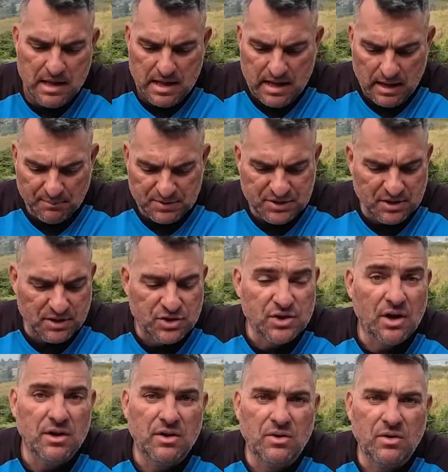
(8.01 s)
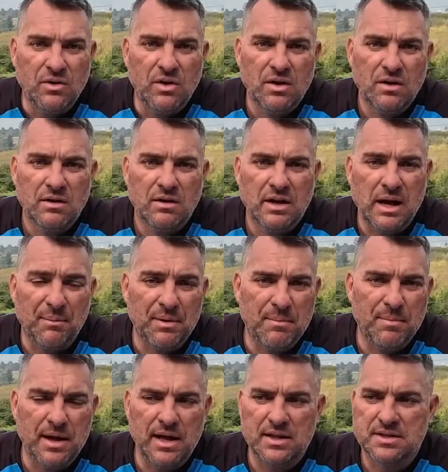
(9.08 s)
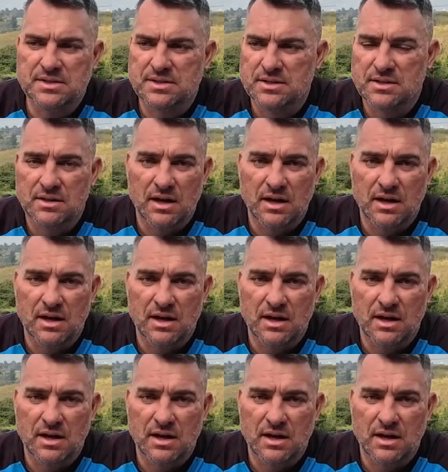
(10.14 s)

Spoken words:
And I'm just going to show you a couple of baits.